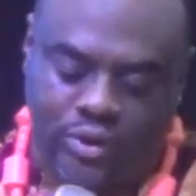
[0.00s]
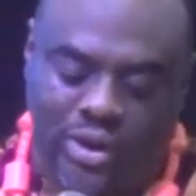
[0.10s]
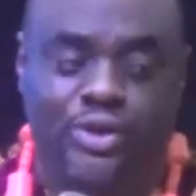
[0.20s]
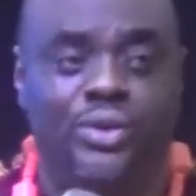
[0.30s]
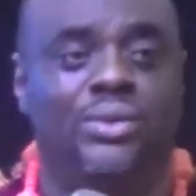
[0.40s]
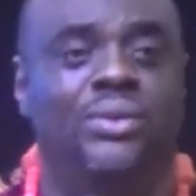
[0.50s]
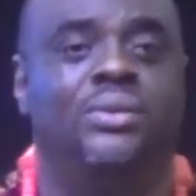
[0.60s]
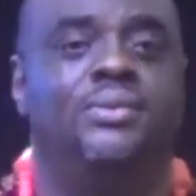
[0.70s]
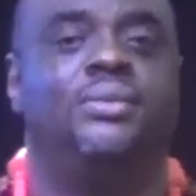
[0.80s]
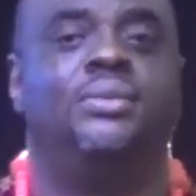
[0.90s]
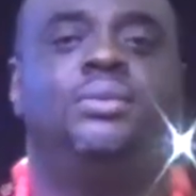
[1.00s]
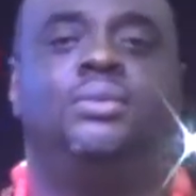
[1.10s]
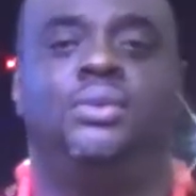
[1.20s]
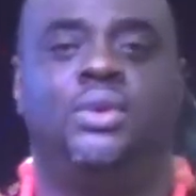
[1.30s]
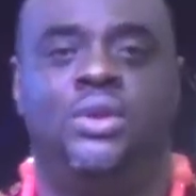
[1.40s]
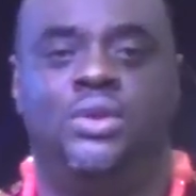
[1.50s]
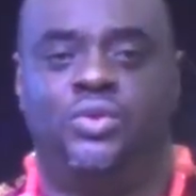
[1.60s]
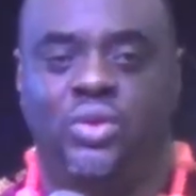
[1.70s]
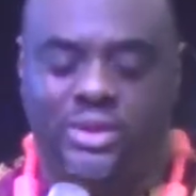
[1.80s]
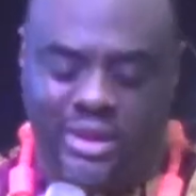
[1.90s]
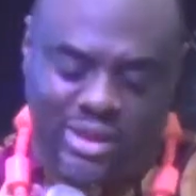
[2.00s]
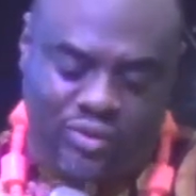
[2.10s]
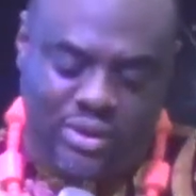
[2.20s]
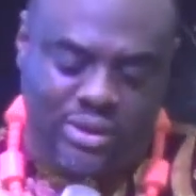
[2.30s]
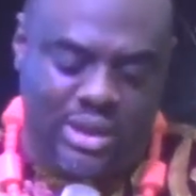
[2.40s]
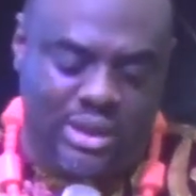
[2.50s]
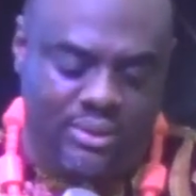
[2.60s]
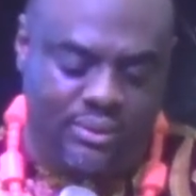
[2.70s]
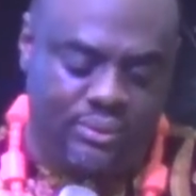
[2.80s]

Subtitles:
Joel 2, 28 and 29.